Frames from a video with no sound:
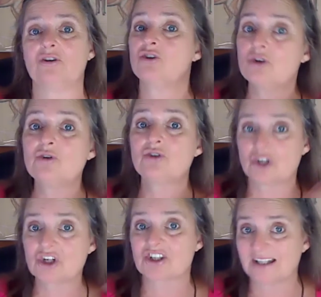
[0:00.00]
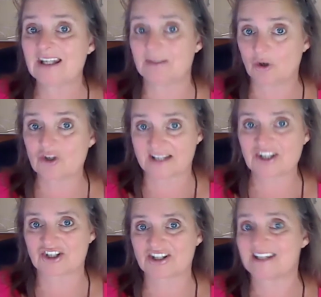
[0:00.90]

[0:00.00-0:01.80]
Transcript: you just need more sessions.